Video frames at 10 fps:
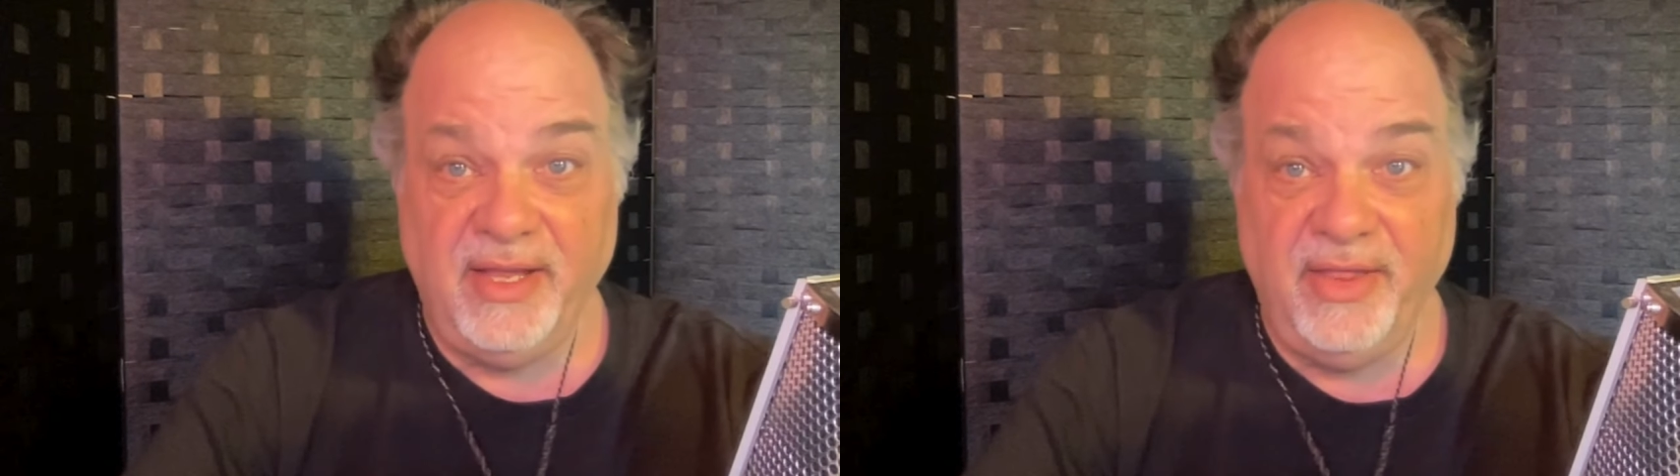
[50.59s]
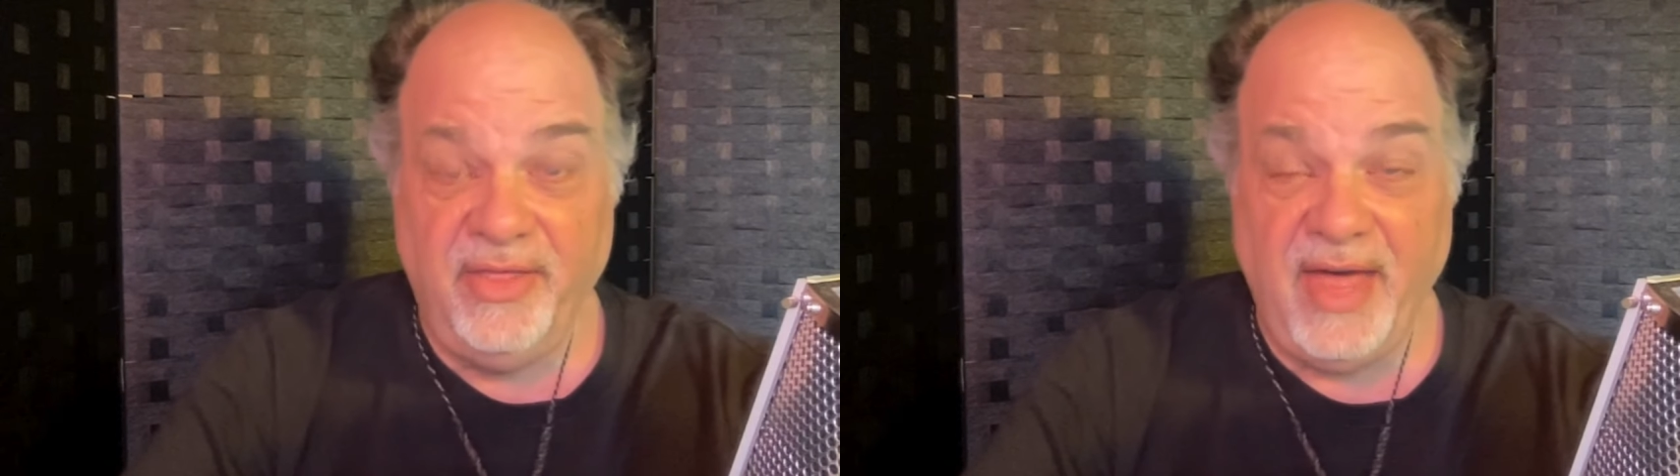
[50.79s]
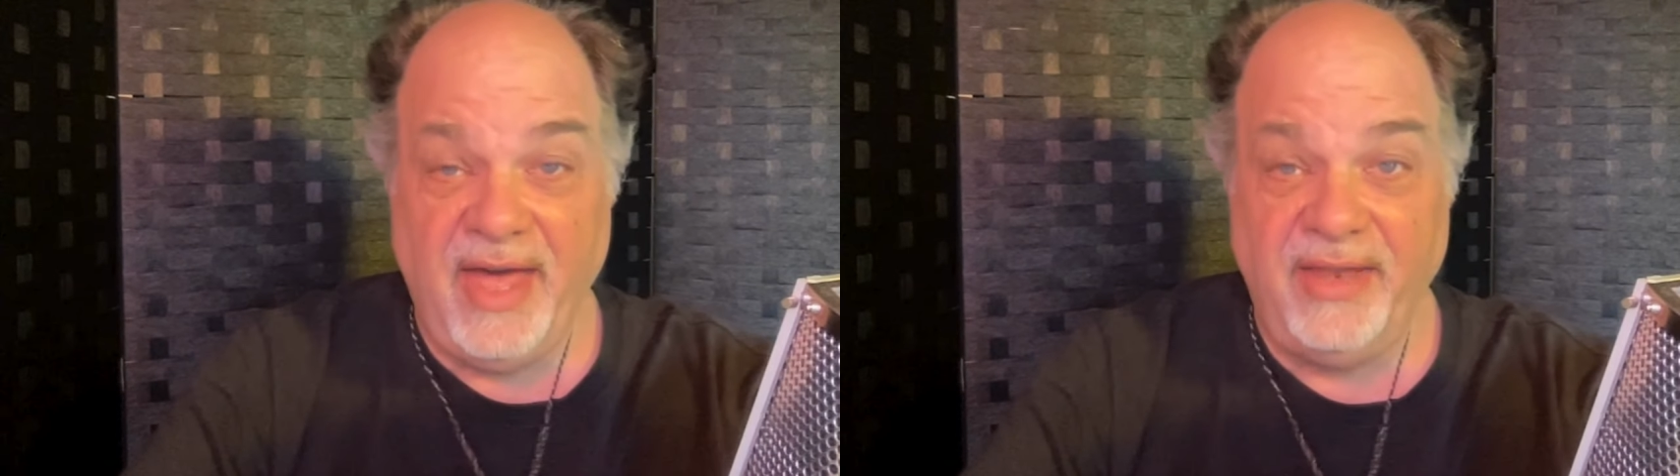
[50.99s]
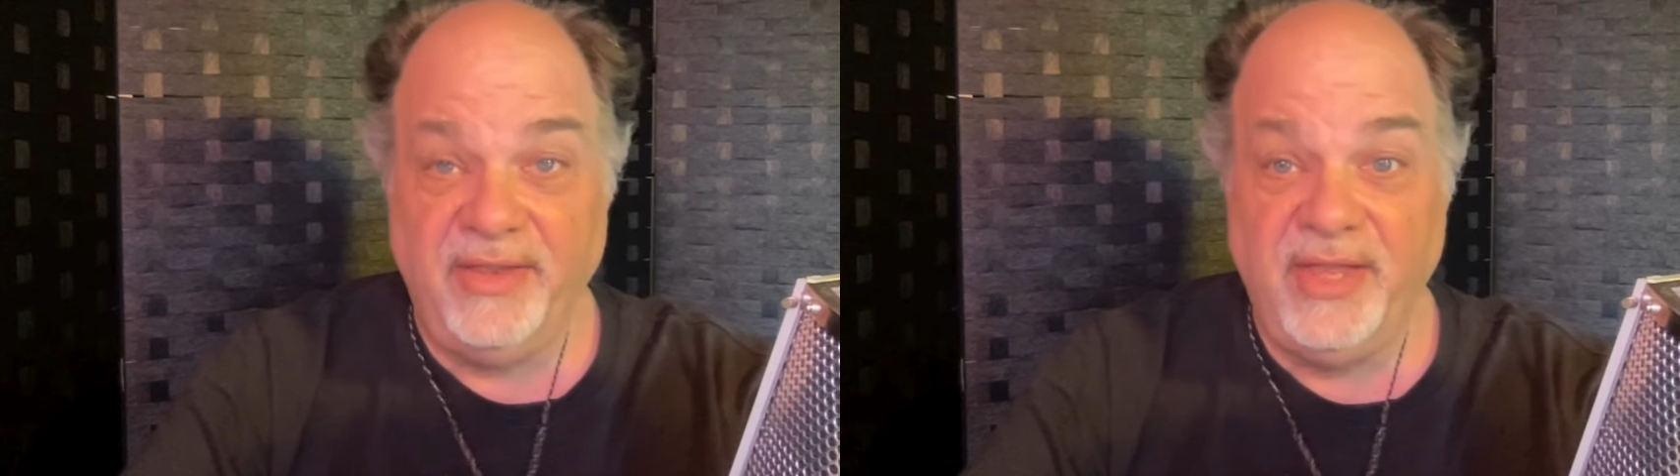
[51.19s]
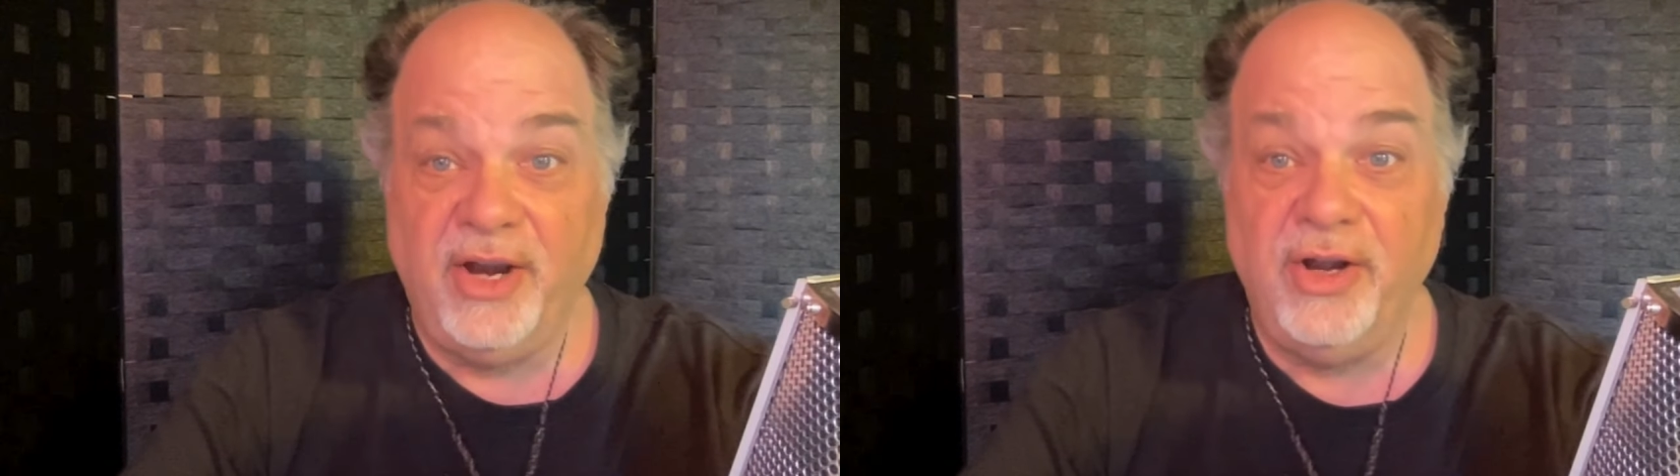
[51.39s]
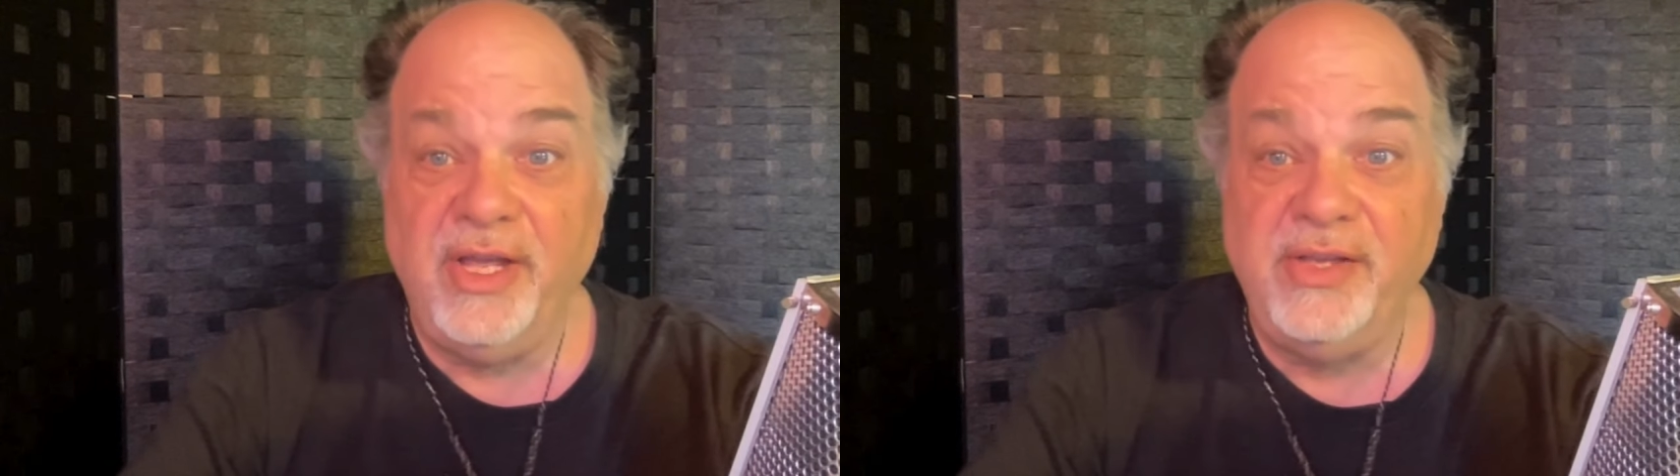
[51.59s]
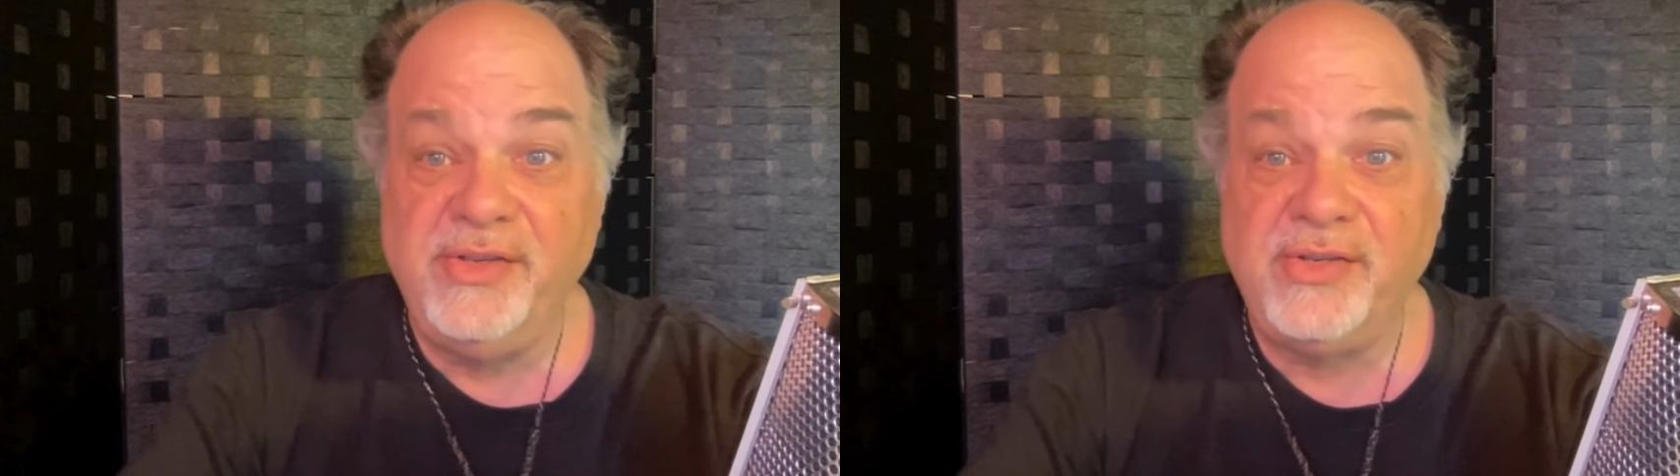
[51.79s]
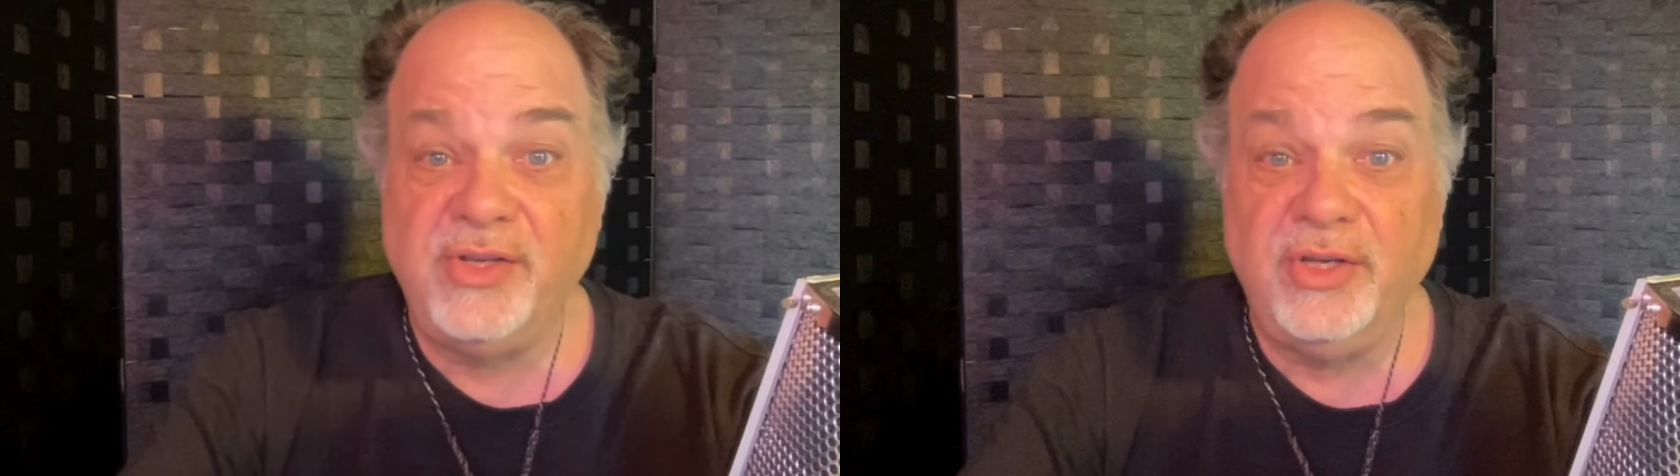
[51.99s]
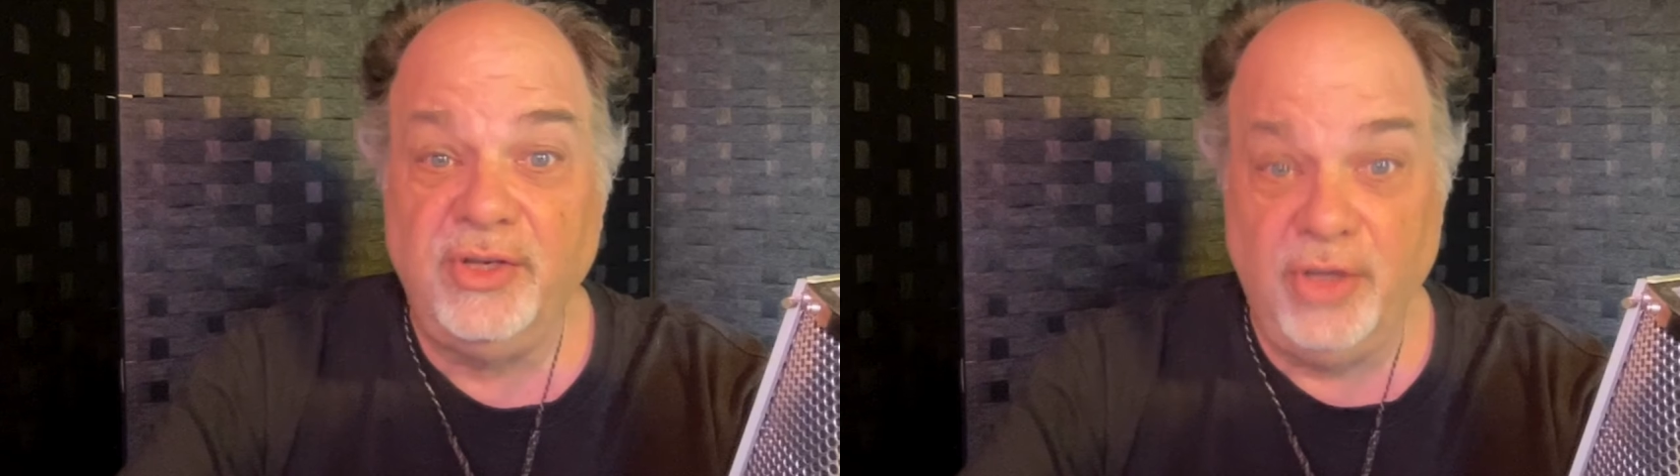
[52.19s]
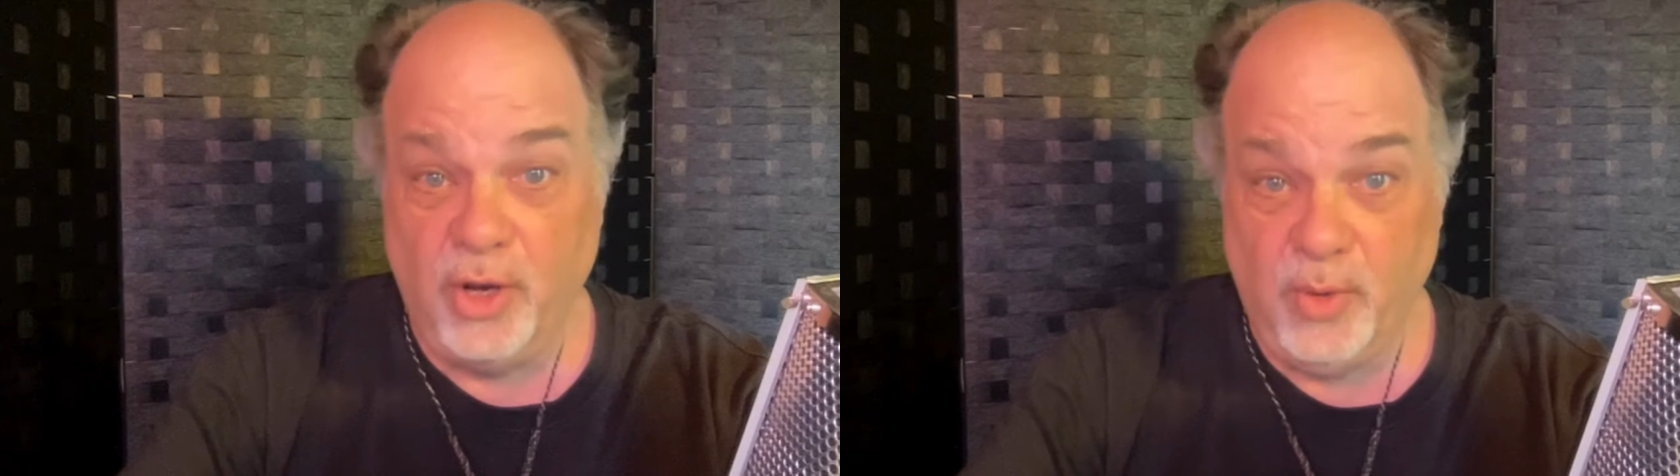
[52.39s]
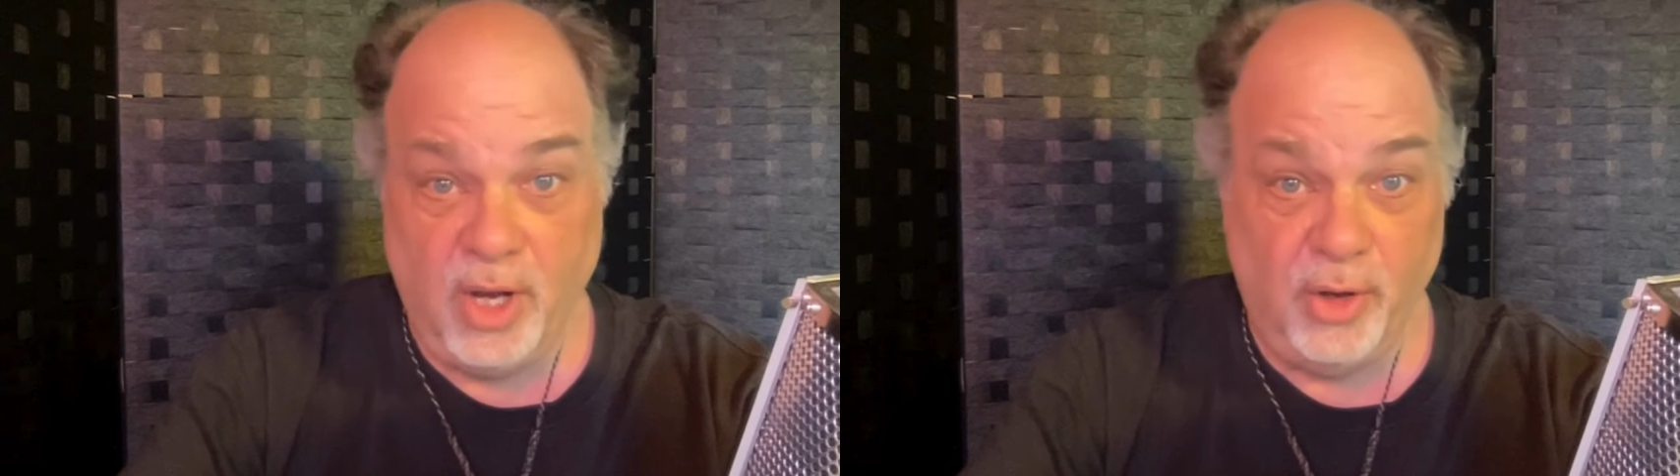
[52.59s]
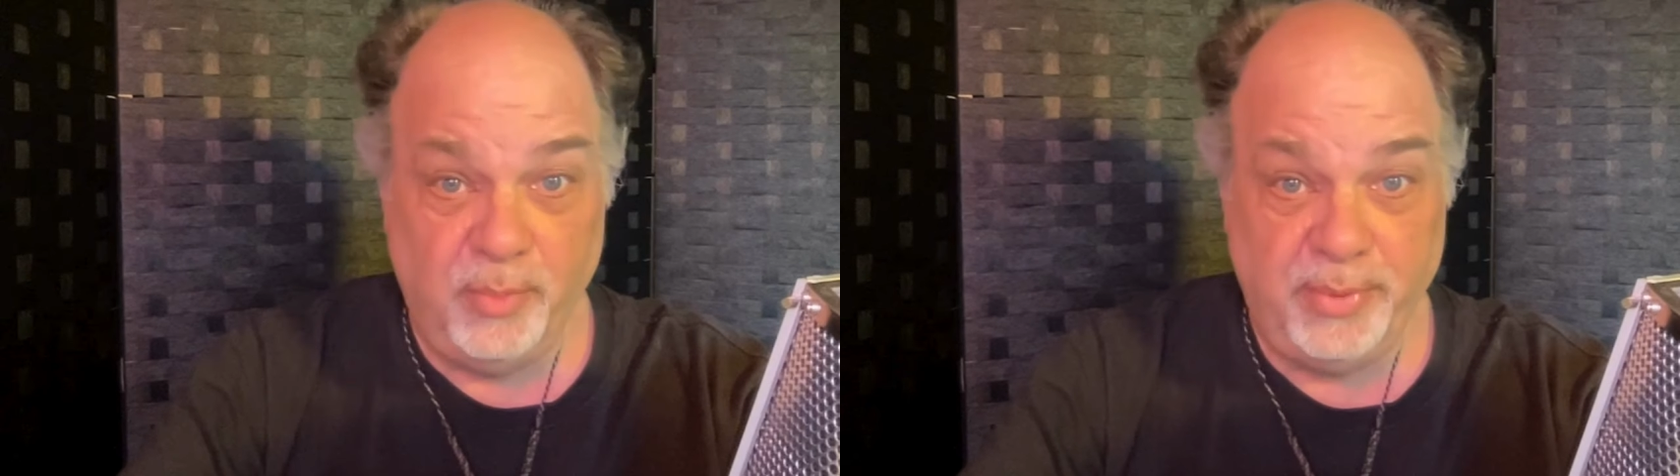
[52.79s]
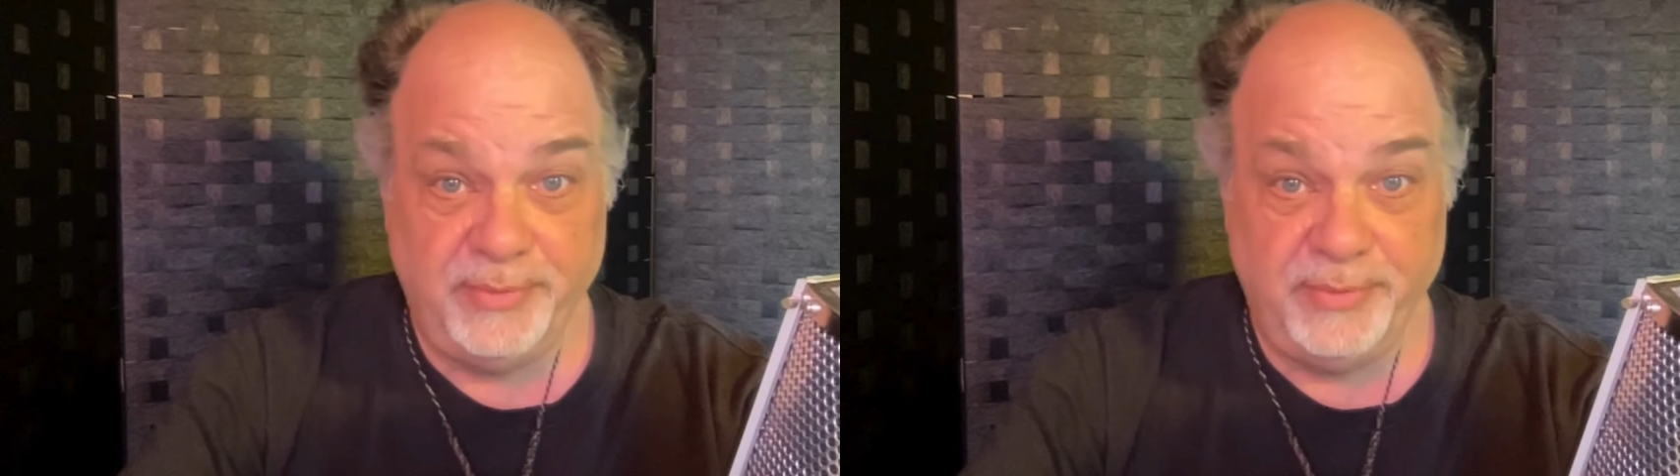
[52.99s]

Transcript: that there is no hope.